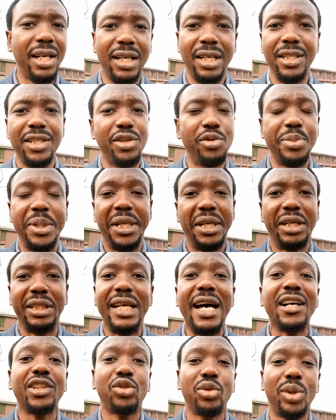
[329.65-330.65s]
uh, you may not
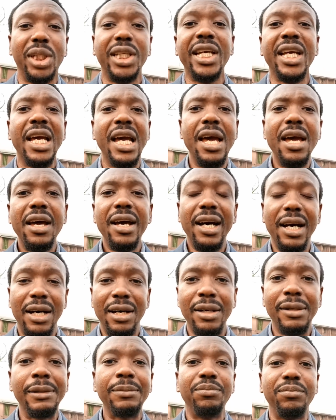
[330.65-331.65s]
actually
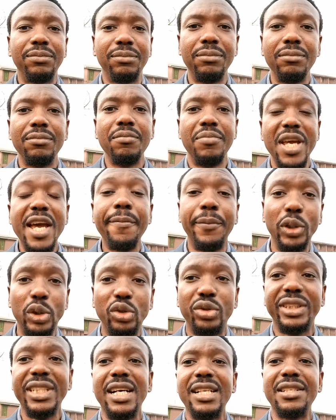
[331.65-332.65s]
uh, be able
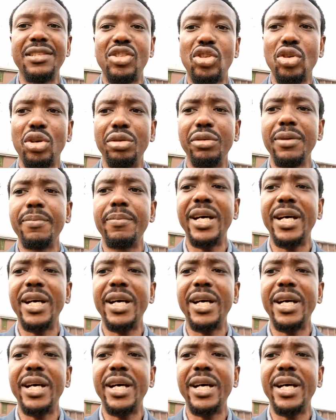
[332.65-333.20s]
to tell the story.